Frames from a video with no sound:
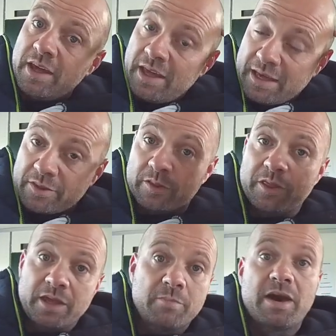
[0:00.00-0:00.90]
he has to
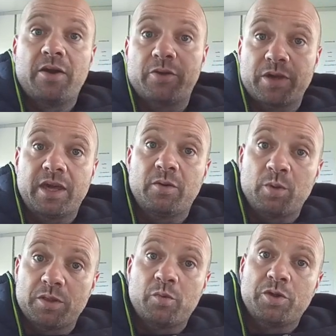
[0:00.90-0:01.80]
think about, okay,
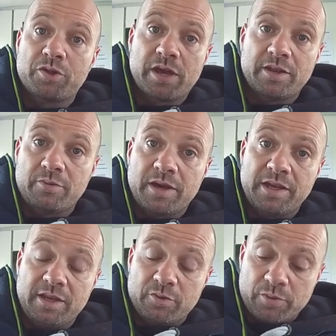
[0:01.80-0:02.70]
what which side do I
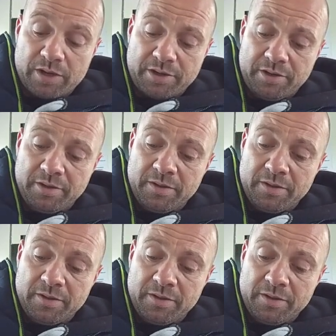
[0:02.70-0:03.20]
need the rudder,